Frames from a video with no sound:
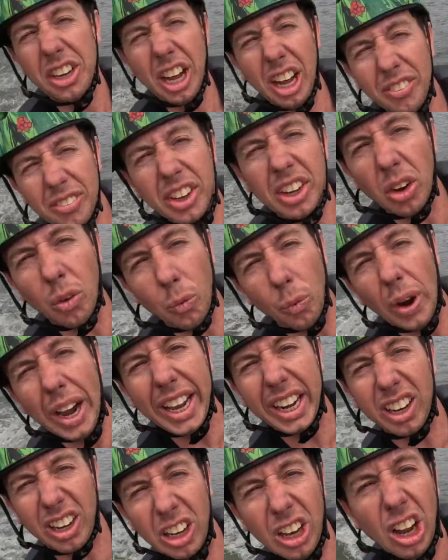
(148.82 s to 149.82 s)
now I'm gonna
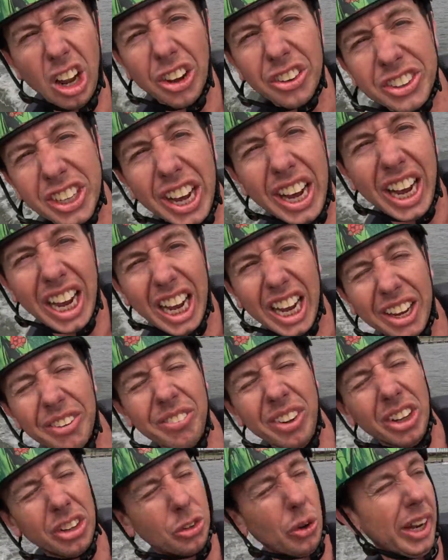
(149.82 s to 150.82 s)
wait a long time
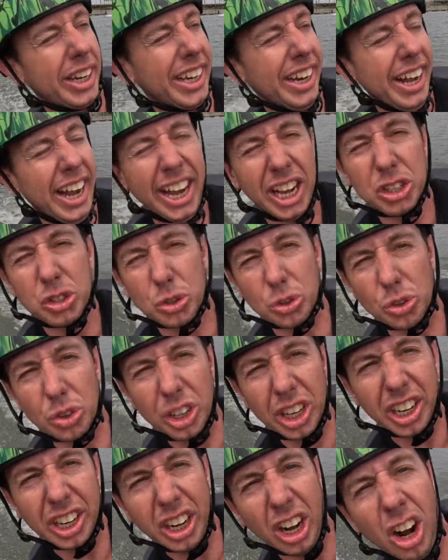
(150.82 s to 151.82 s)
so I can edge
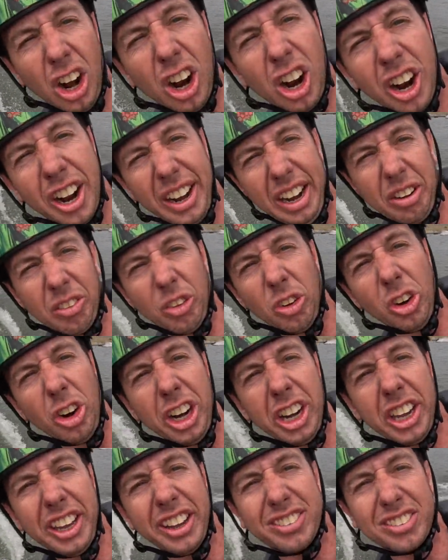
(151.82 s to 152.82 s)
really hard and
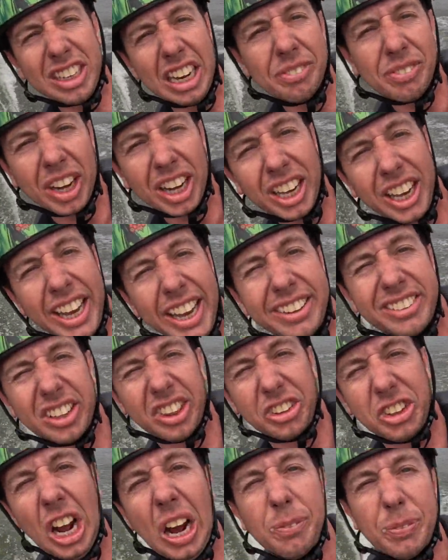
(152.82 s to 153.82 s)
really extend my legs at
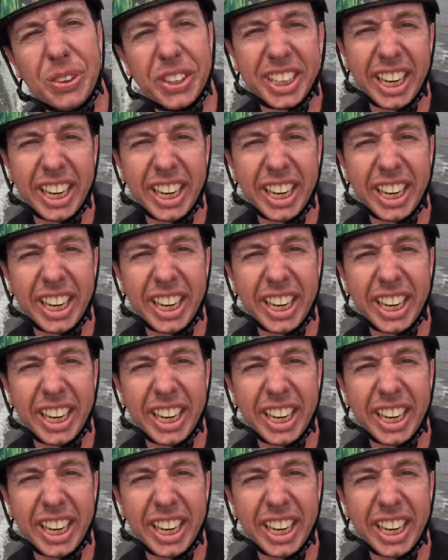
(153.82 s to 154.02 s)
the top of the